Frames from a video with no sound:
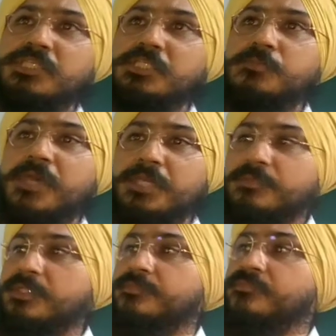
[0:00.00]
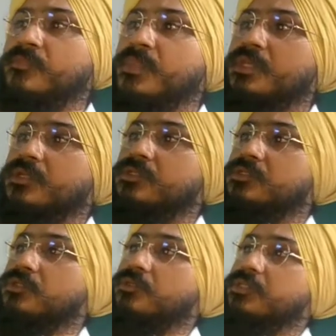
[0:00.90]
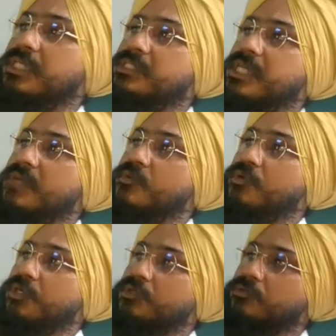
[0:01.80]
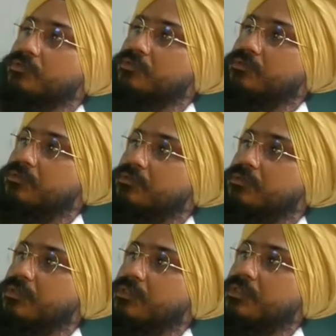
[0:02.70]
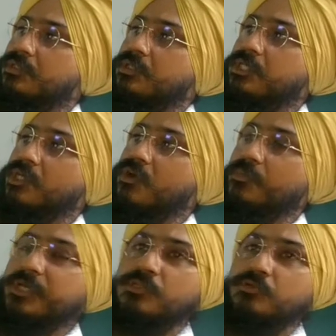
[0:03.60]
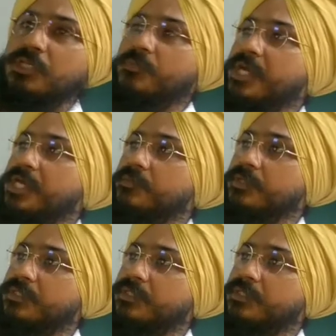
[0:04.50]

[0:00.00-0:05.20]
this pipe. So just I am going to drop it through the pipe